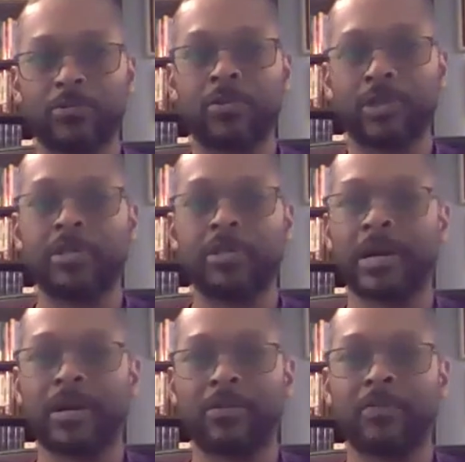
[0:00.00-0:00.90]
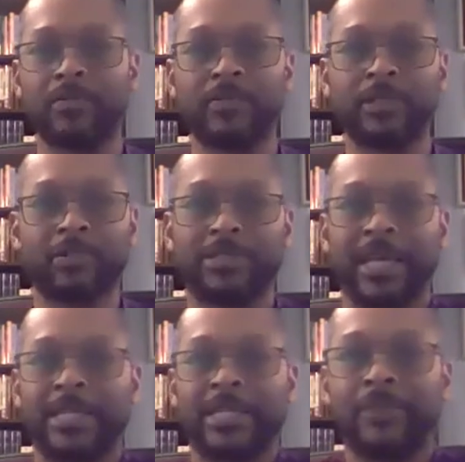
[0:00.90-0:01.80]
or with any amount of
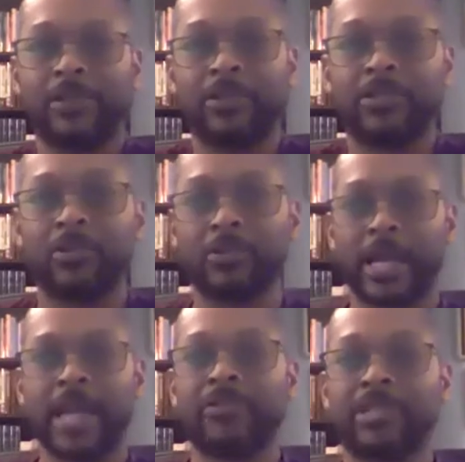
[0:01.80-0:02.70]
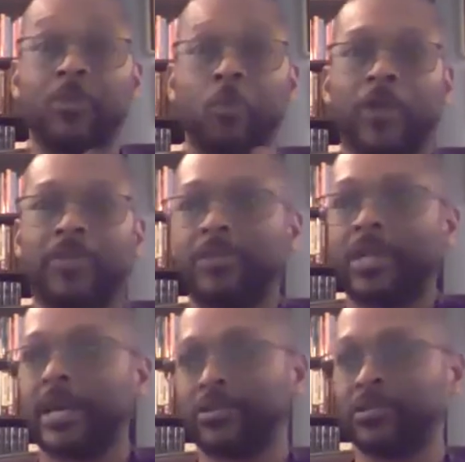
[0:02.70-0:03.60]
scientific or historical accuracy what the
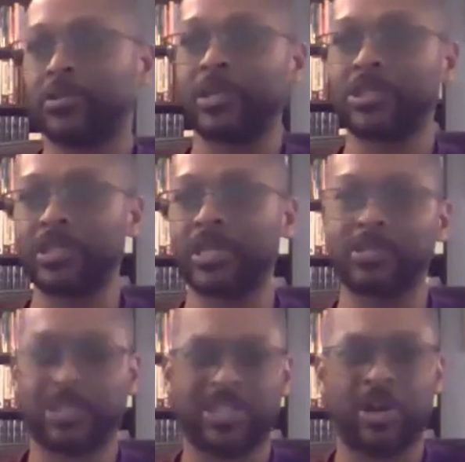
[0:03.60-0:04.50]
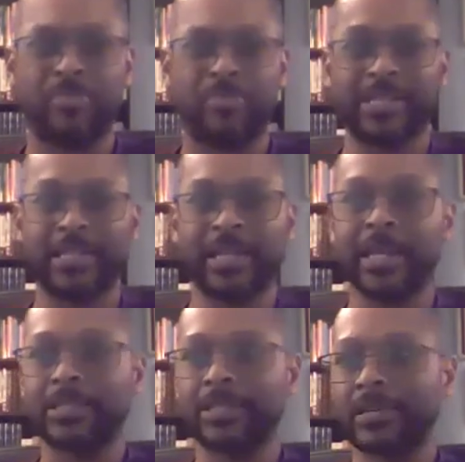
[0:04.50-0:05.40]
real answer to the question is. It's just our best
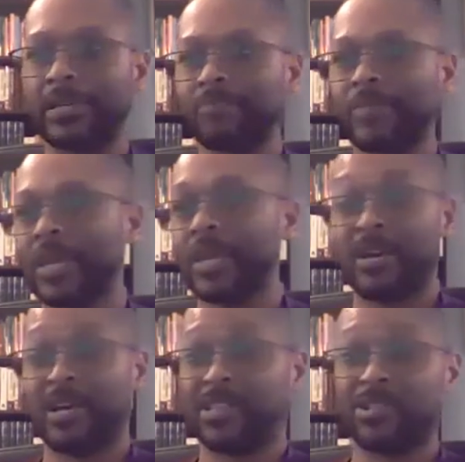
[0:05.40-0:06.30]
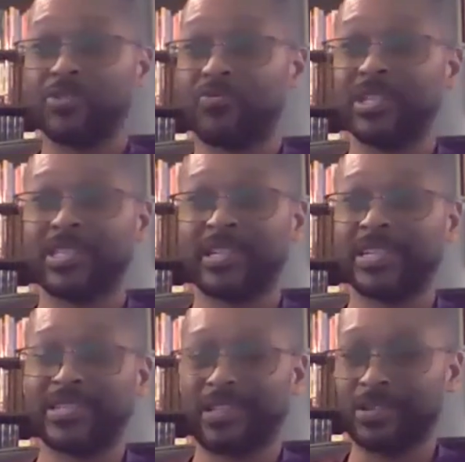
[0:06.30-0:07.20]
guess. Third reason
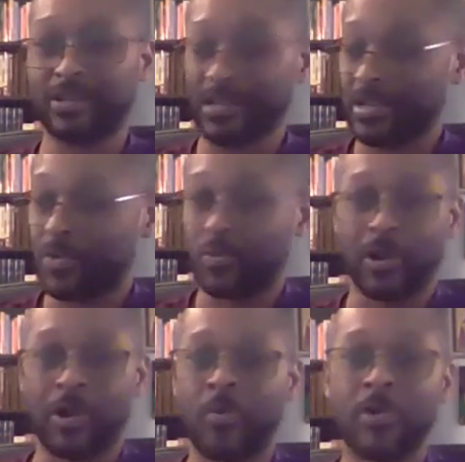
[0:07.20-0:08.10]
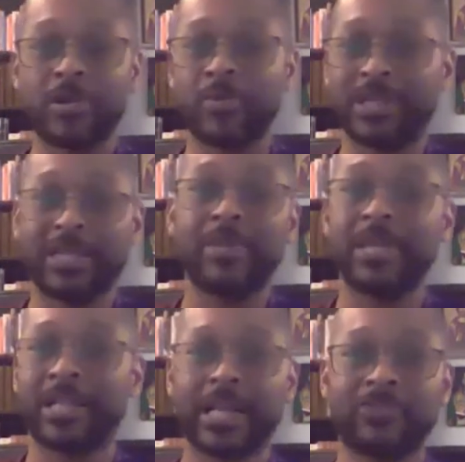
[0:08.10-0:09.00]
is, look, we're all working with
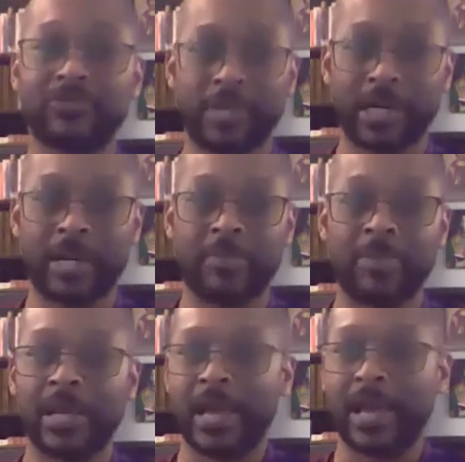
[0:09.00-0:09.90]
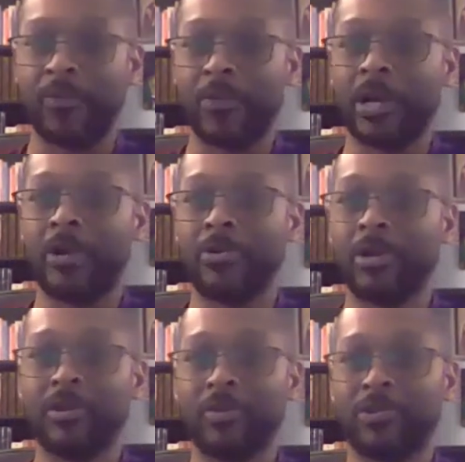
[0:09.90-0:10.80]
limited classroom time, and we all
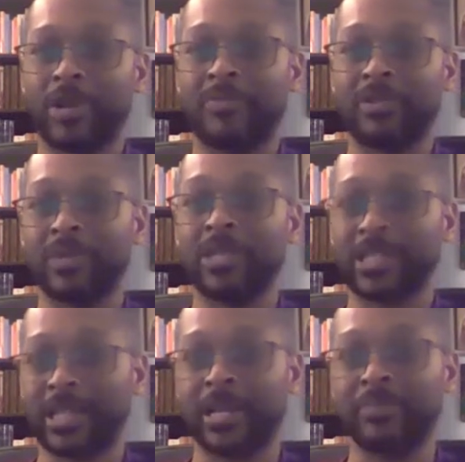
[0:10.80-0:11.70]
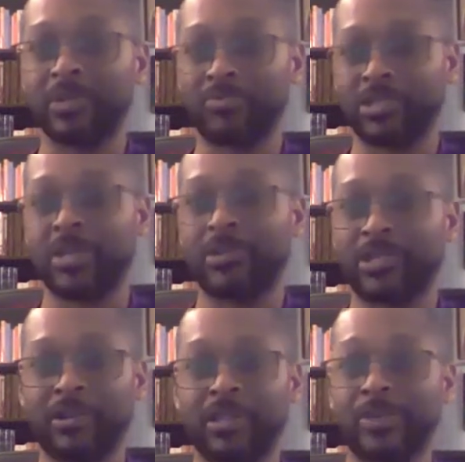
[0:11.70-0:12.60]
know that we don't have as much time to present
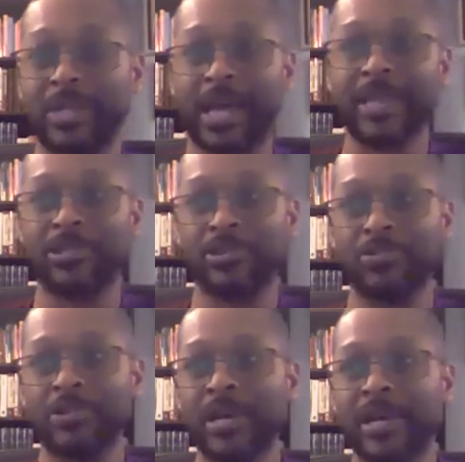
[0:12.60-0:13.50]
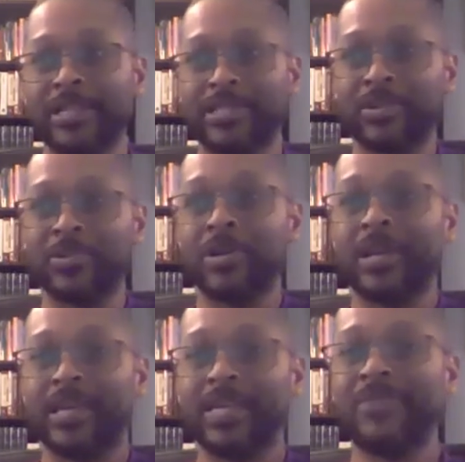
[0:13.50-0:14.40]
material as we'd like to. And so
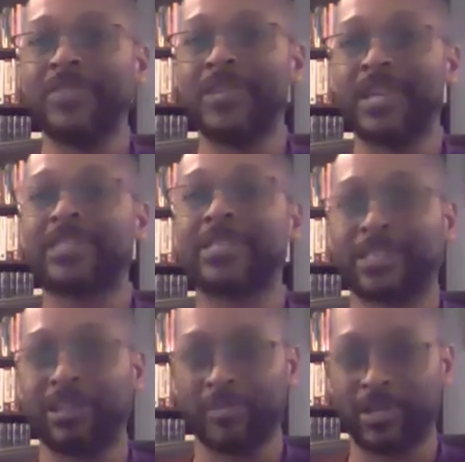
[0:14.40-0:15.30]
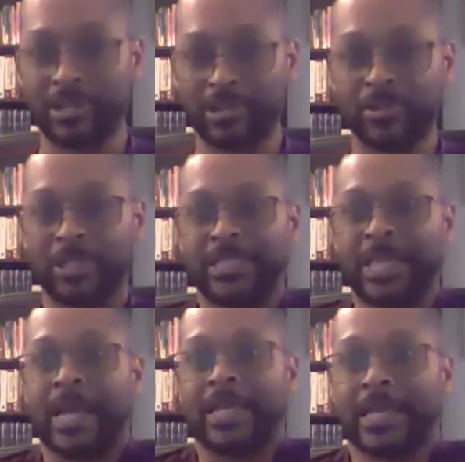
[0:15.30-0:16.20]
even the necessary material that's
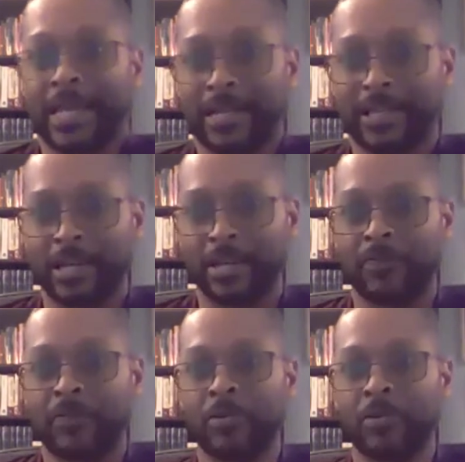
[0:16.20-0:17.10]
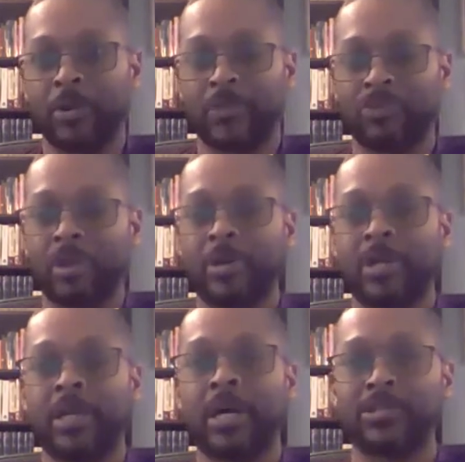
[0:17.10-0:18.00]
got to get out there for whatever our
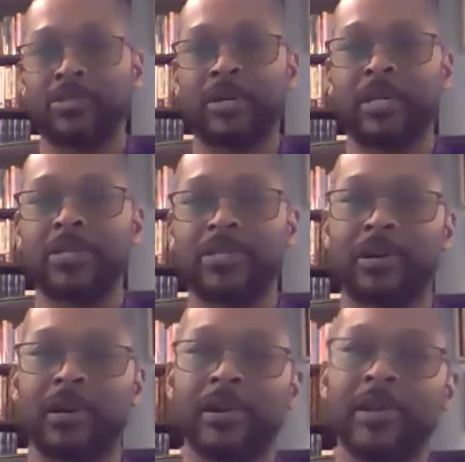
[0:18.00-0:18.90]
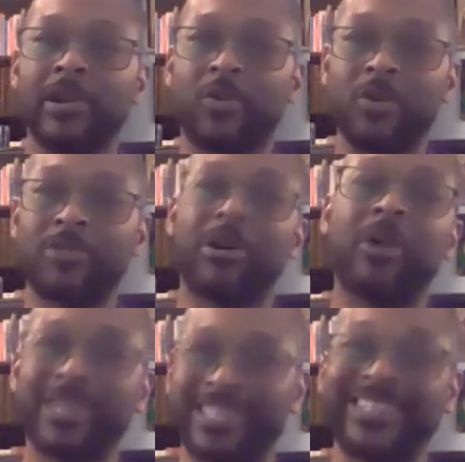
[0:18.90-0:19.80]
pedagogical ends are, we don't
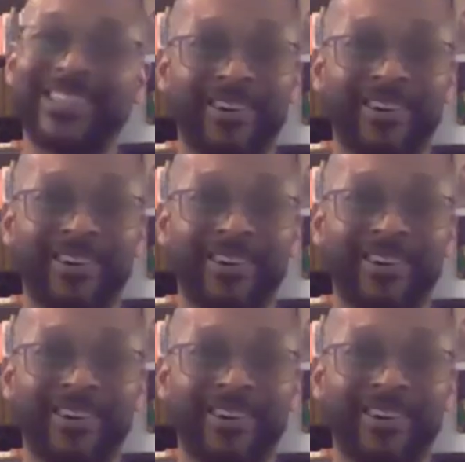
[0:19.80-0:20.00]
always get to